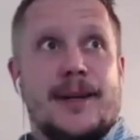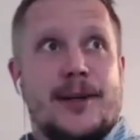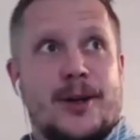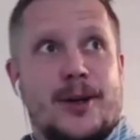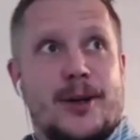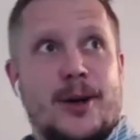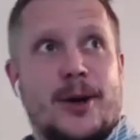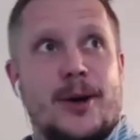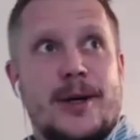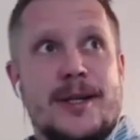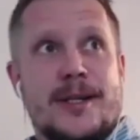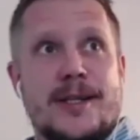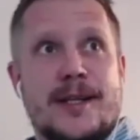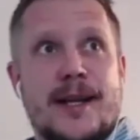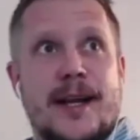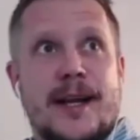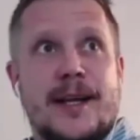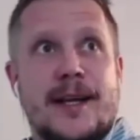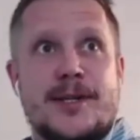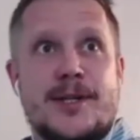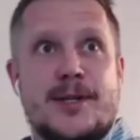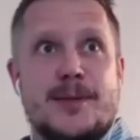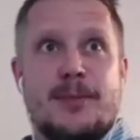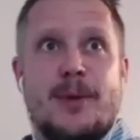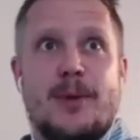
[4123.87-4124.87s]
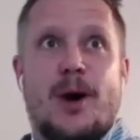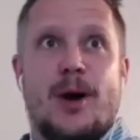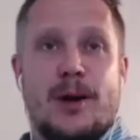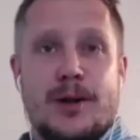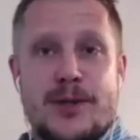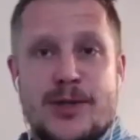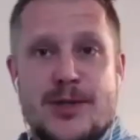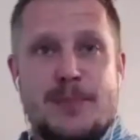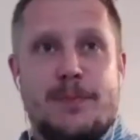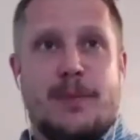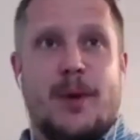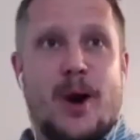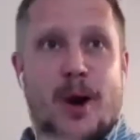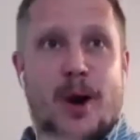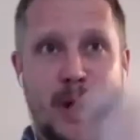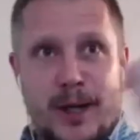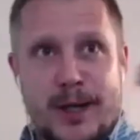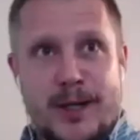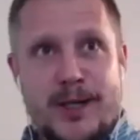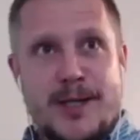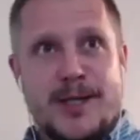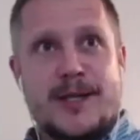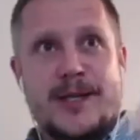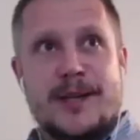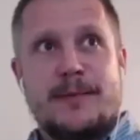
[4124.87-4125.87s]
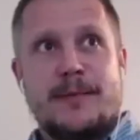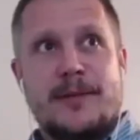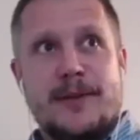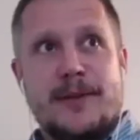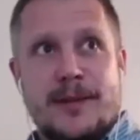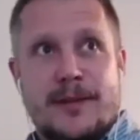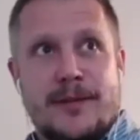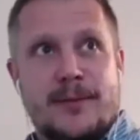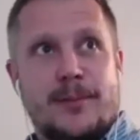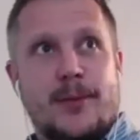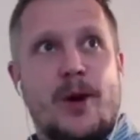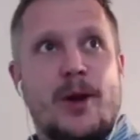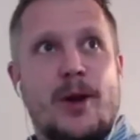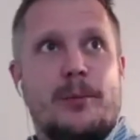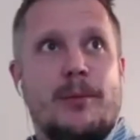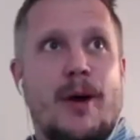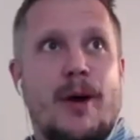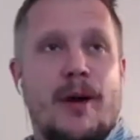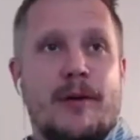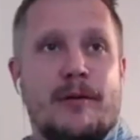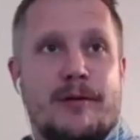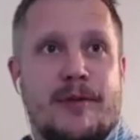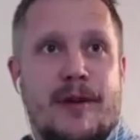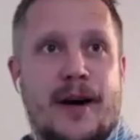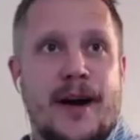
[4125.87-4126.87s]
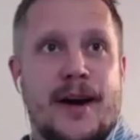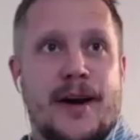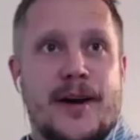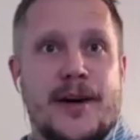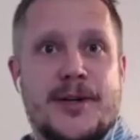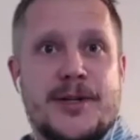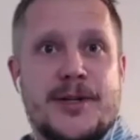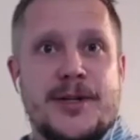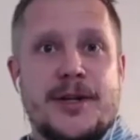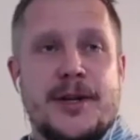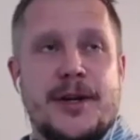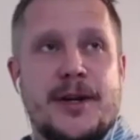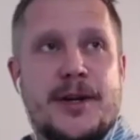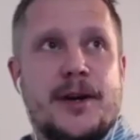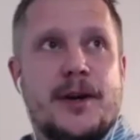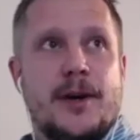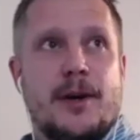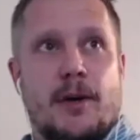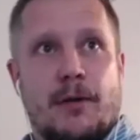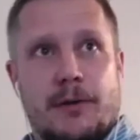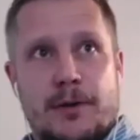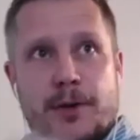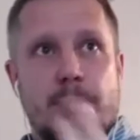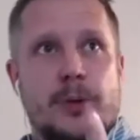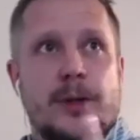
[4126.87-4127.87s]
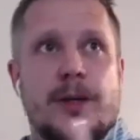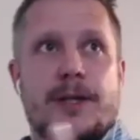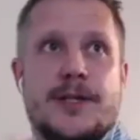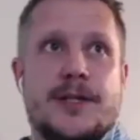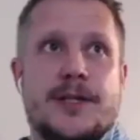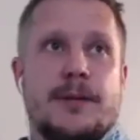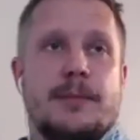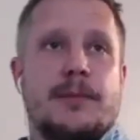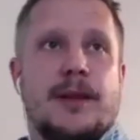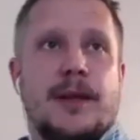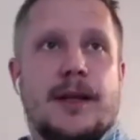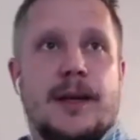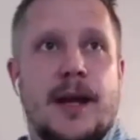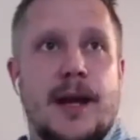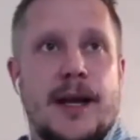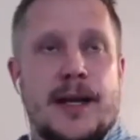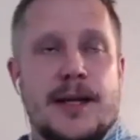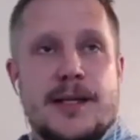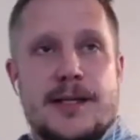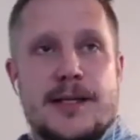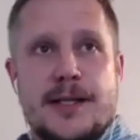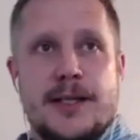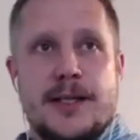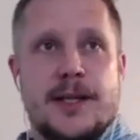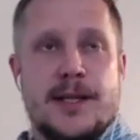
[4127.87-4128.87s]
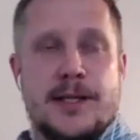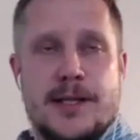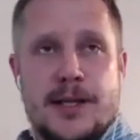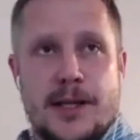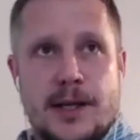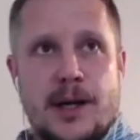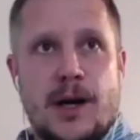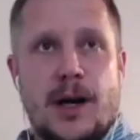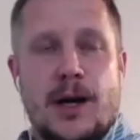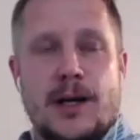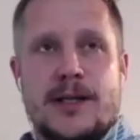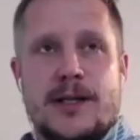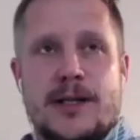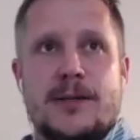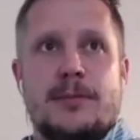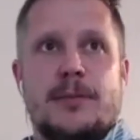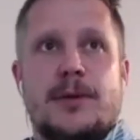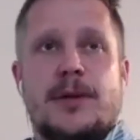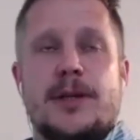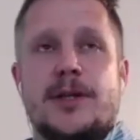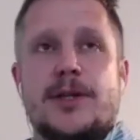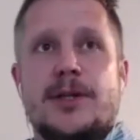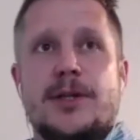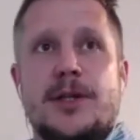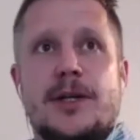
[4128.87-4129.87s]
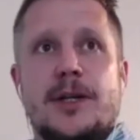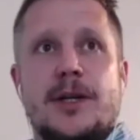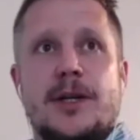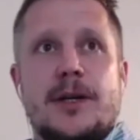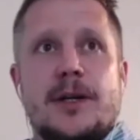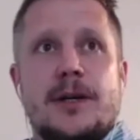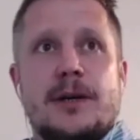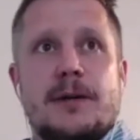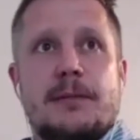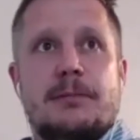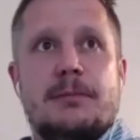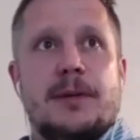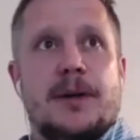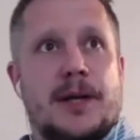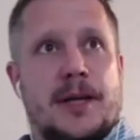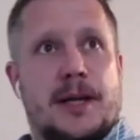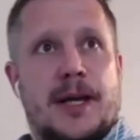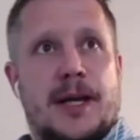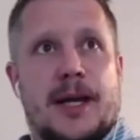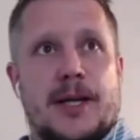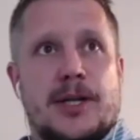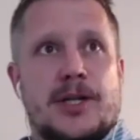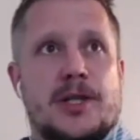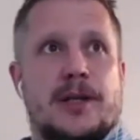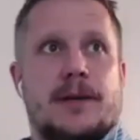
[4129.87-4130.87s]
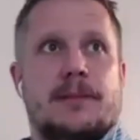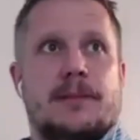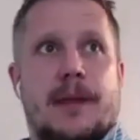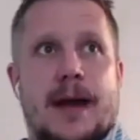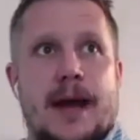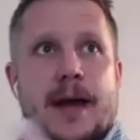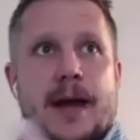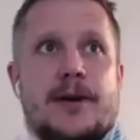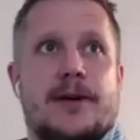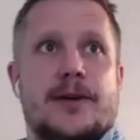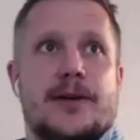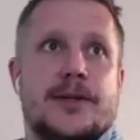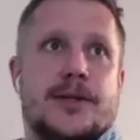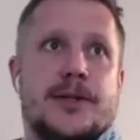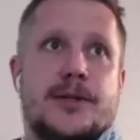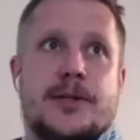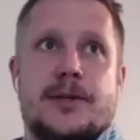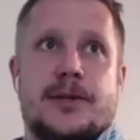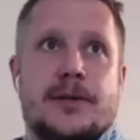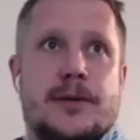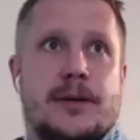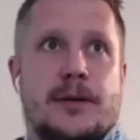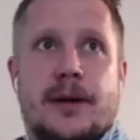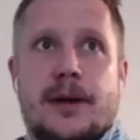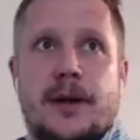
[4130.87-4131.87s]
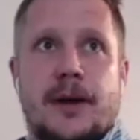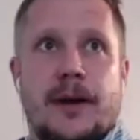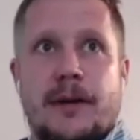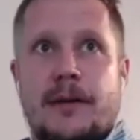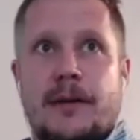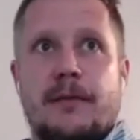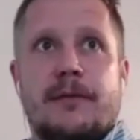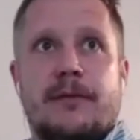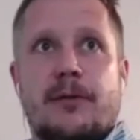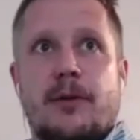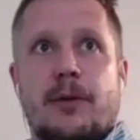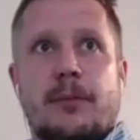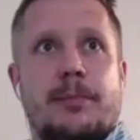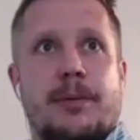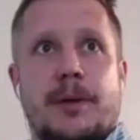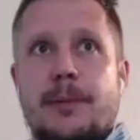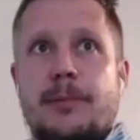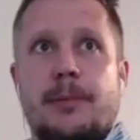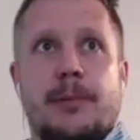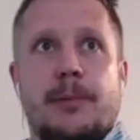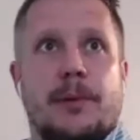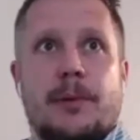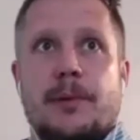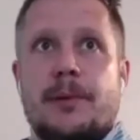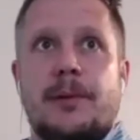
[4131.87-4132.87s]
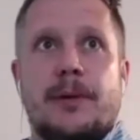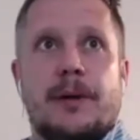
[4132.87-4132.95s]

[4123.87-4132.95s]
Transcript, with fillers: You know, it's like small sparks, small bonfires of doing something nice. It doesn't cost much, but it actually matters uh, for people.